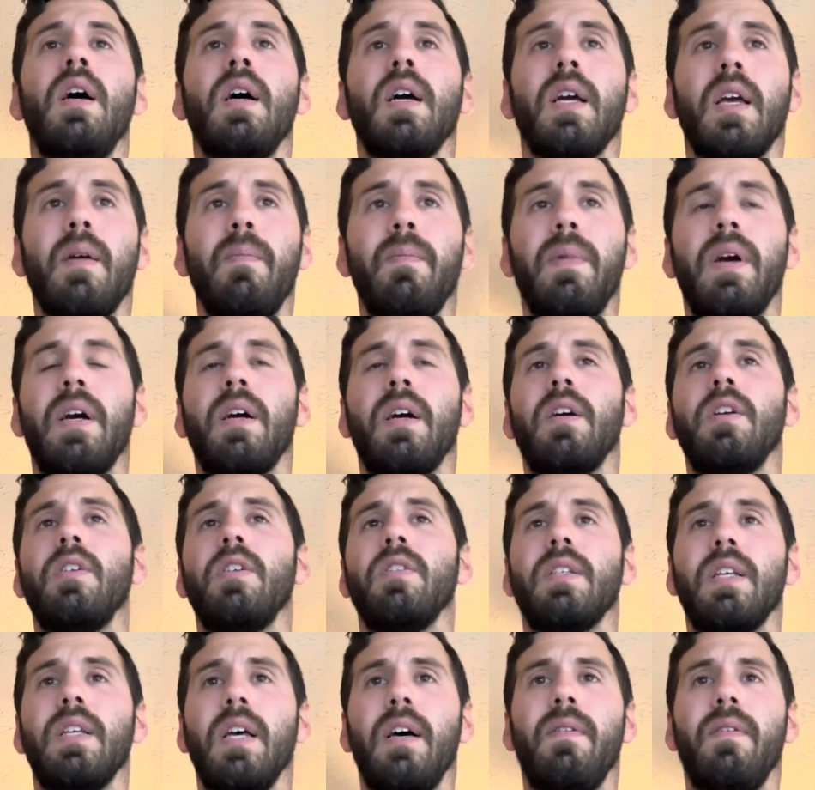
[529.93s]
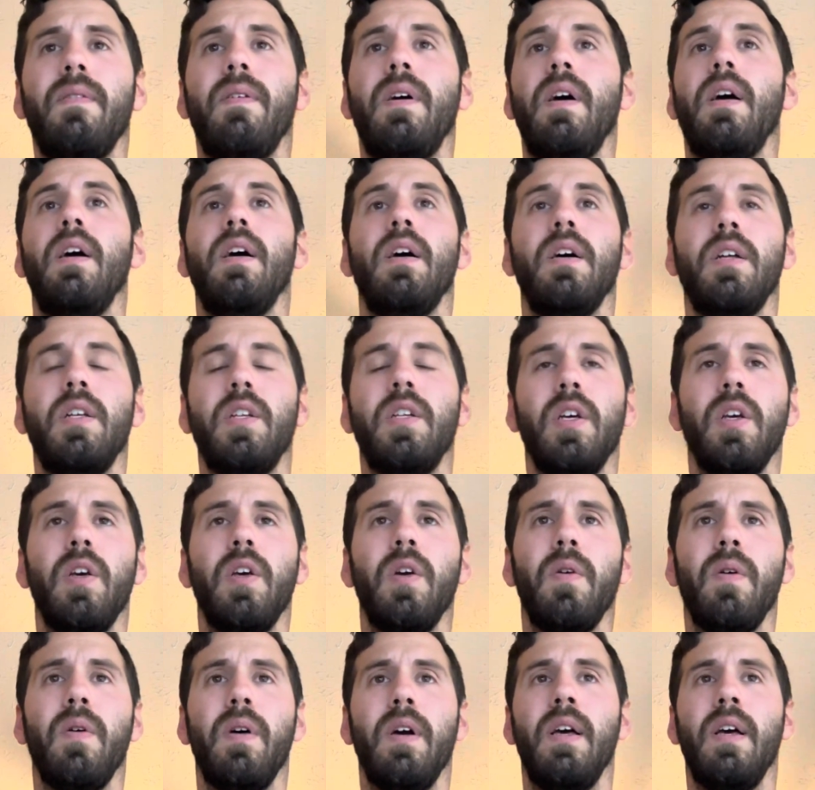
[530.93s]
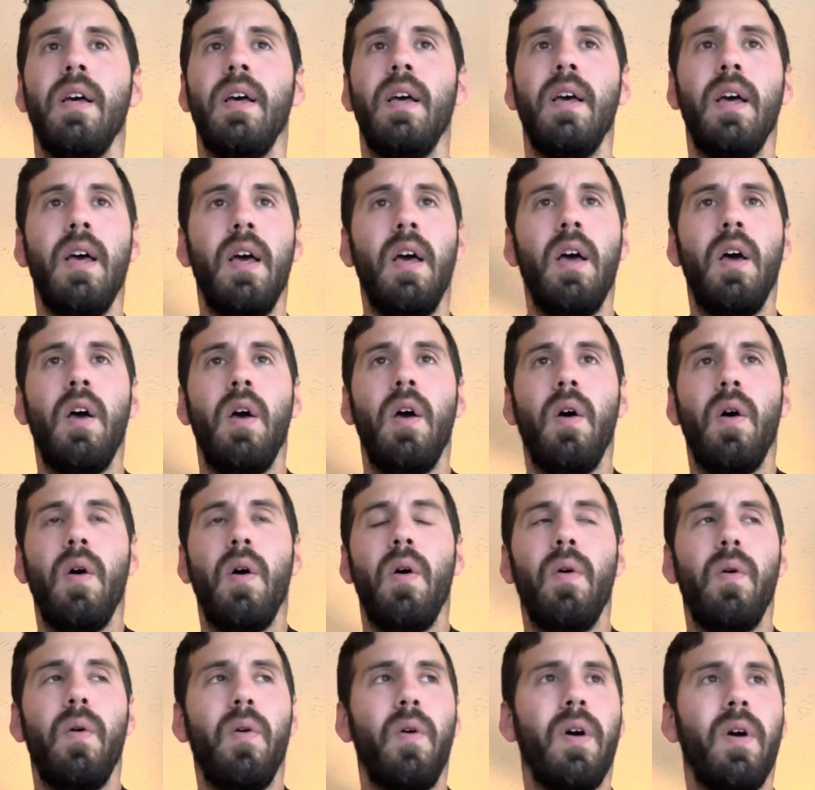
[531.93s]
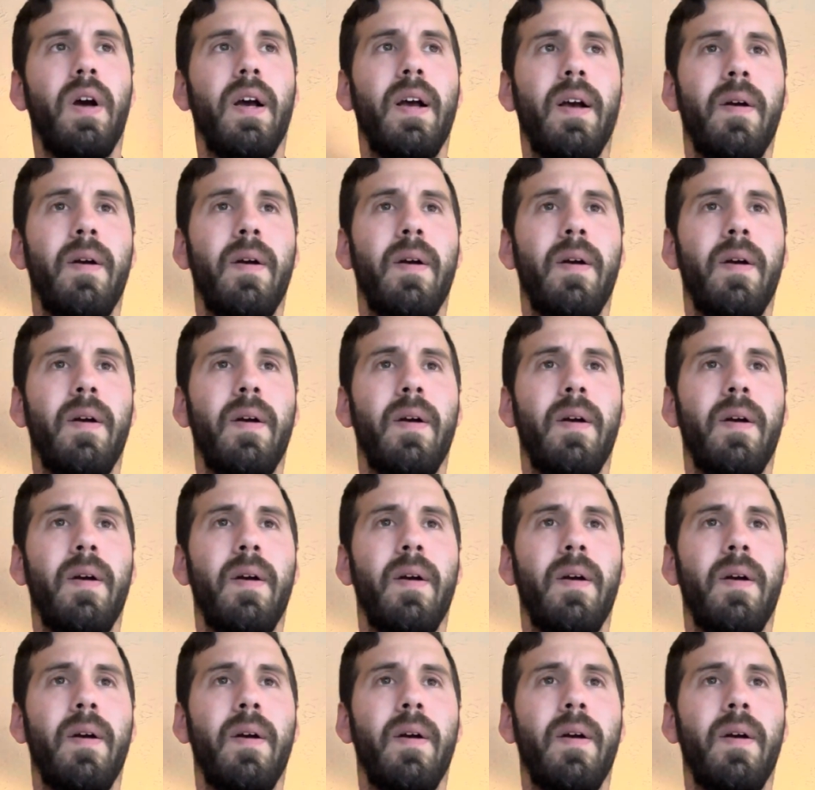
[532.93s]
Compare yourself to you. Whew.